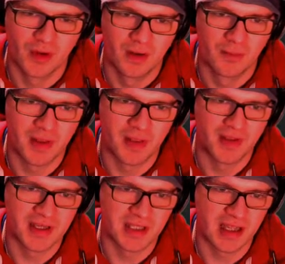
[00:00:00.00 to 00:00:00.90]
But the
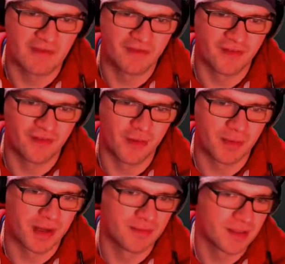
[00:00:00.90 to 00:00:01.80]
thing is, if the flop
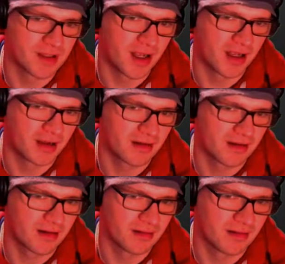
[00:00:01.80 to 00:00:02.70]
comes like,
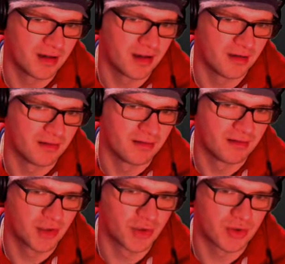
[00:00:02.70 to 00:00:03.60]
you know,
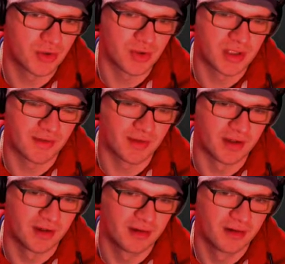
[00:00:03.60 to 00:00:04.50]
deuce, deuce, 7,
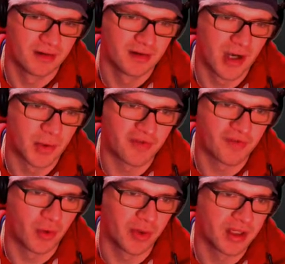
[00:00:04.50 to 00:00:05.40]
are we
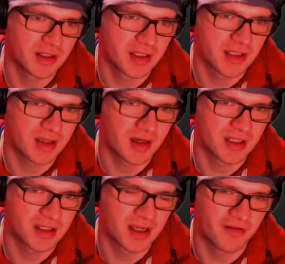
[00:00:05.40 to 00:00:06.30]
folding to this
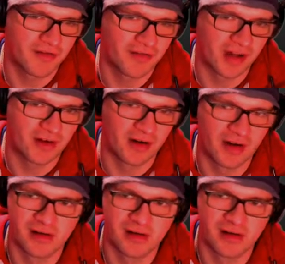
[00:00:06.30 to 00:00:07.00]
guy's shove? I don't know.